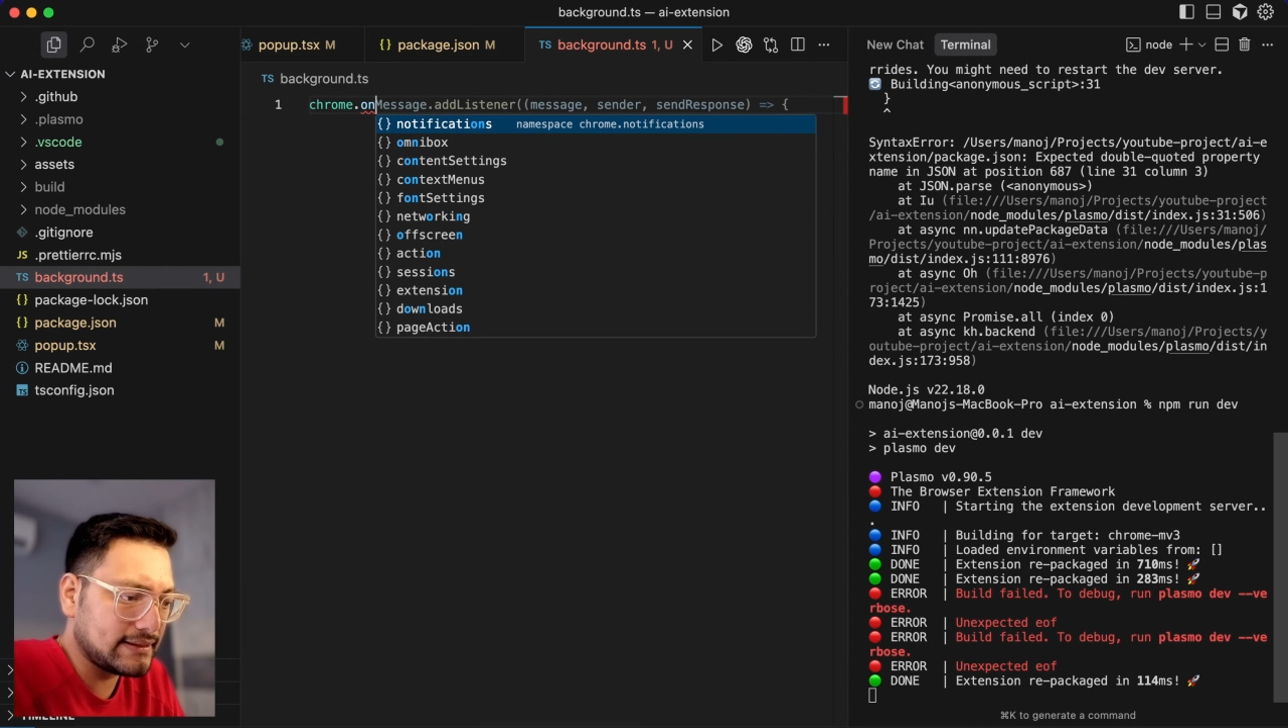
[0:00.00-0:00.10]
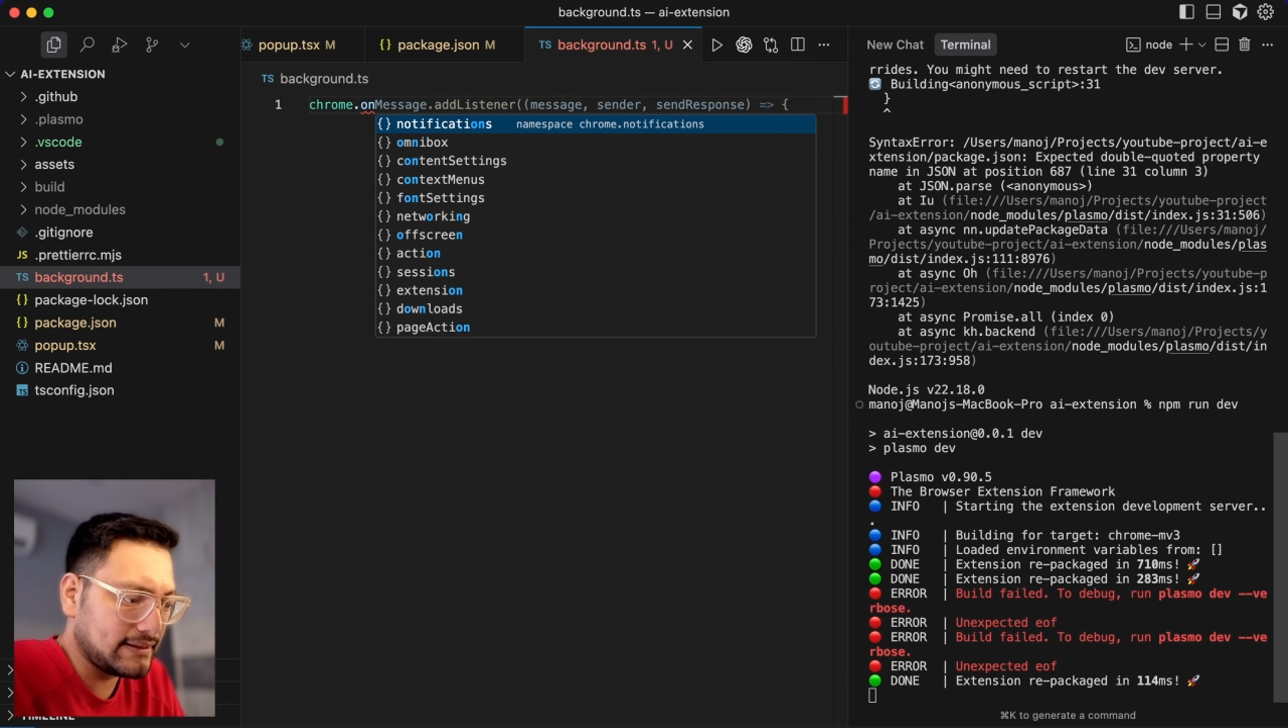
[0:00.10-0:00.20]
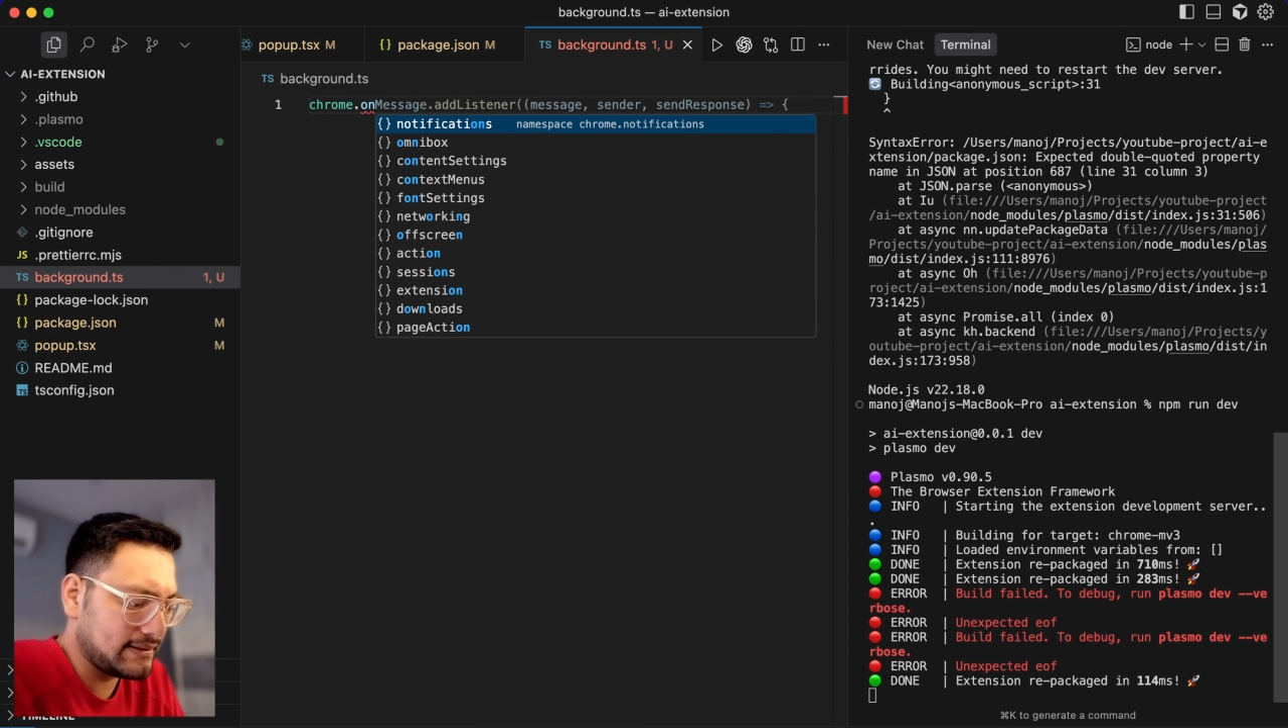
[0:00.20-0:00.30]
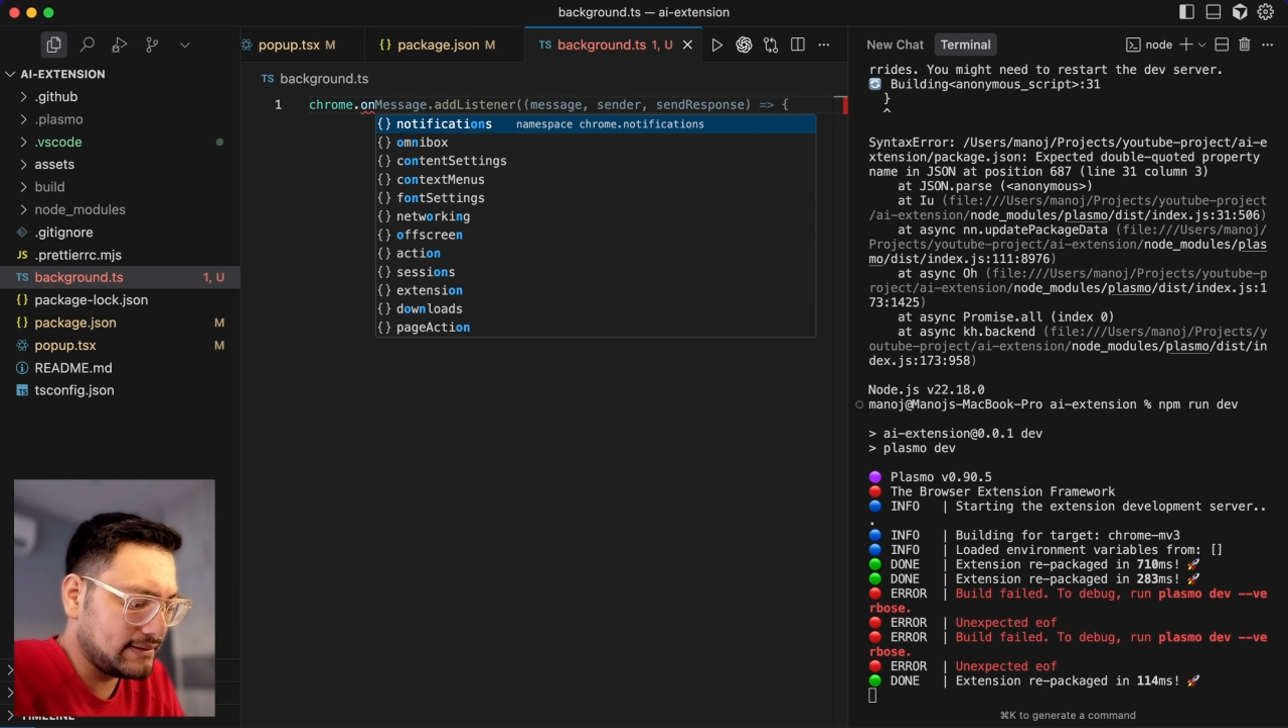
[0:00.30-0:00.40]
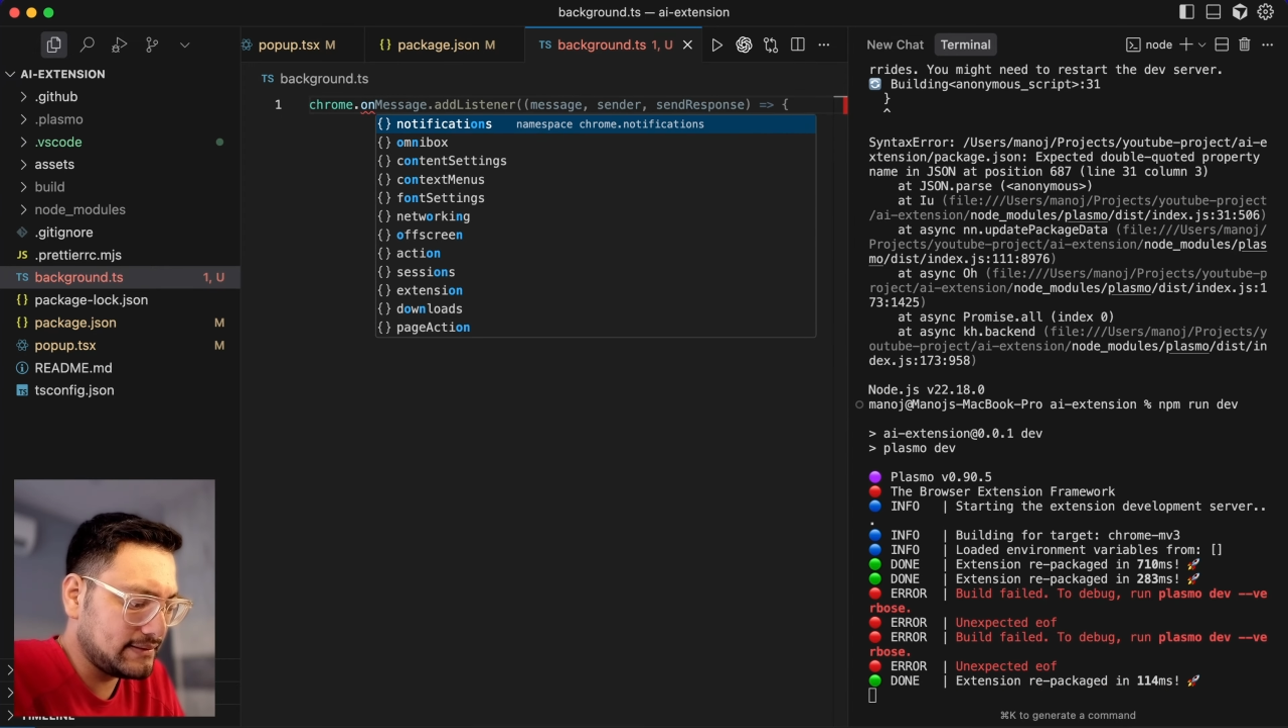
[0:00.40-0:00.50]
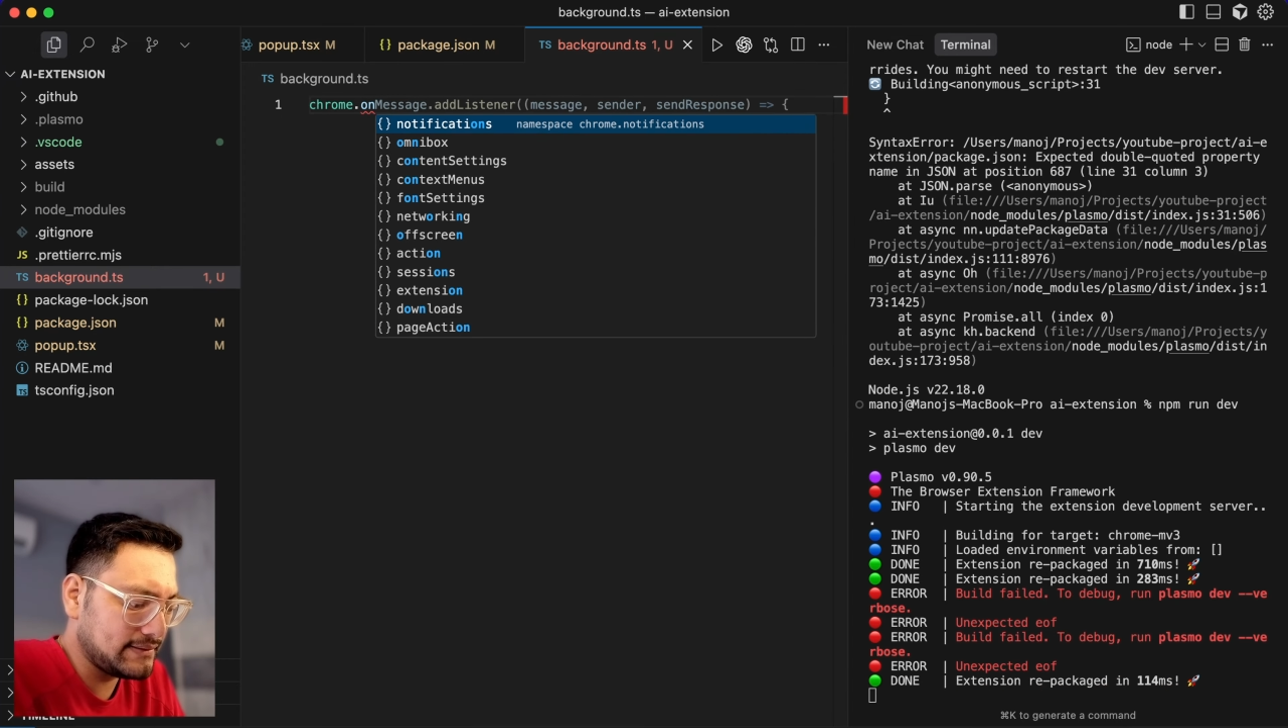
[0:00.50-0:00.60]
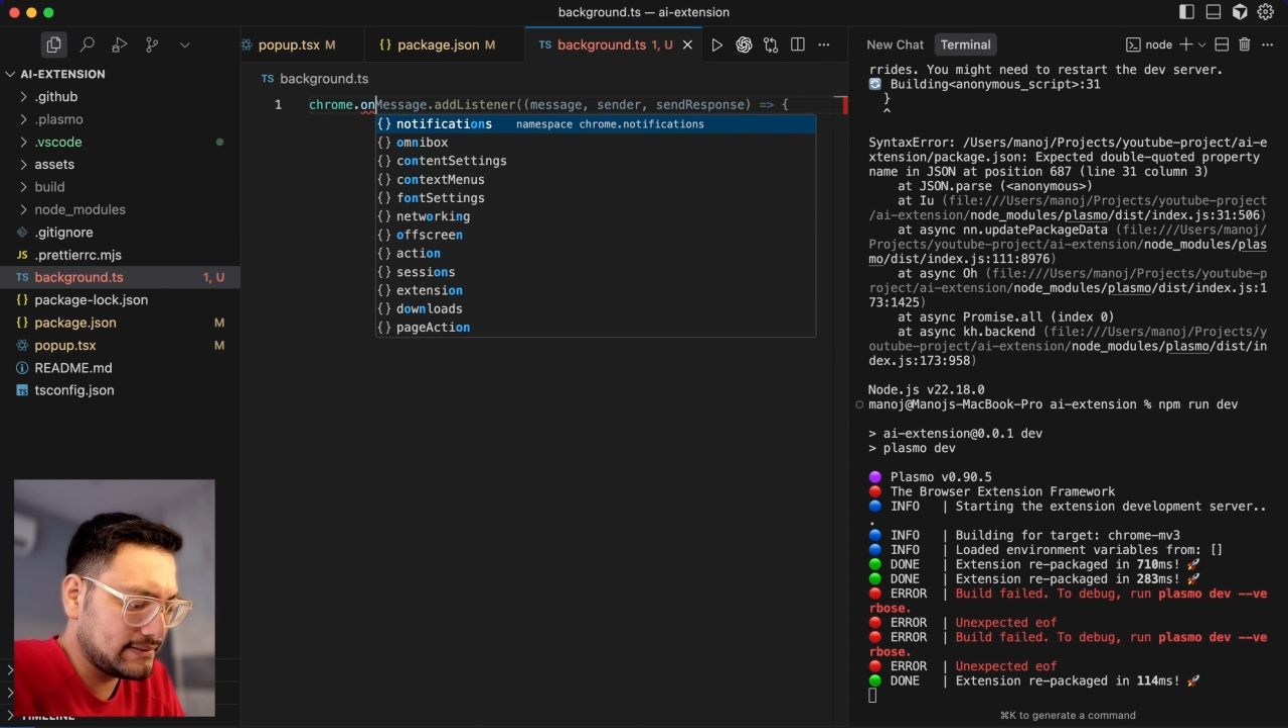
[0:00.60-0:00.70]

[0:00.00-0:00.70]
on